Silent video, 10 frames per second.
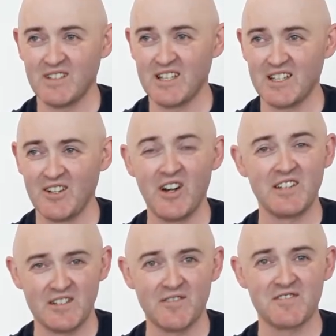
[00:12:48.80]
an
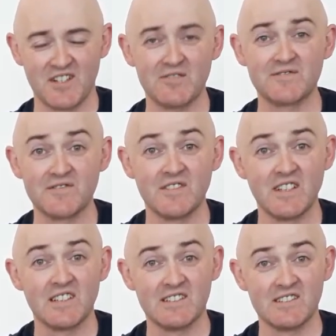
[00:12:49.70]
idea of self
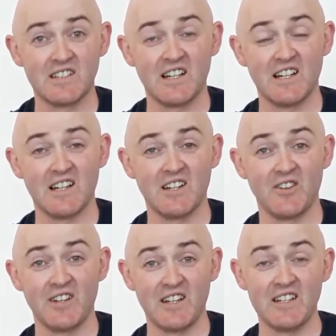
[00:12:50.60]

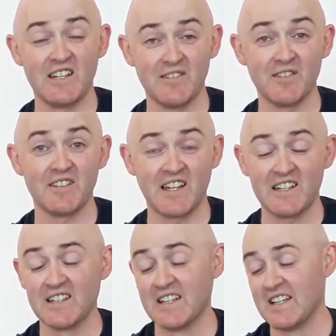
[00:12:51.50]
on any given day.